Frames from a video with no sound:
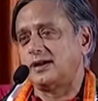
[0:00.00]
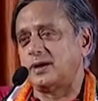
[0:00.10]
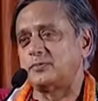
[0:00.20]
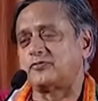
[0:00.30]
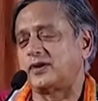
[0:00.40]

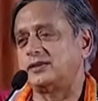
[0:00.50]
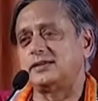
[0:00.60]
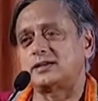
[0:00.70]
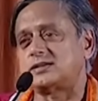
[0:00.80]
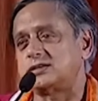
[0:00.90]
I'm afraid
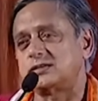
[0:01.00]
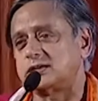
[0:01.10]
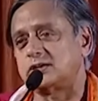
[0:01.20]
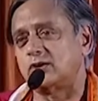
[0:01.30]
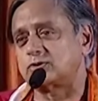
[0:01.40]
that teacher
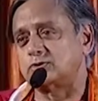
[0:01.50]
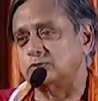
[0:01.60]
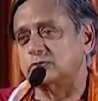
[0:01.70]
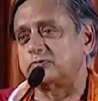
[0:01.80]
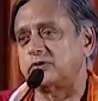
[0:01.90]
did not do
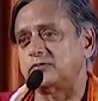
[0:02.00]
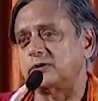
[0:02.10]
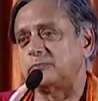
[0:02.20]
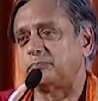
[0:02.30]
you a favor.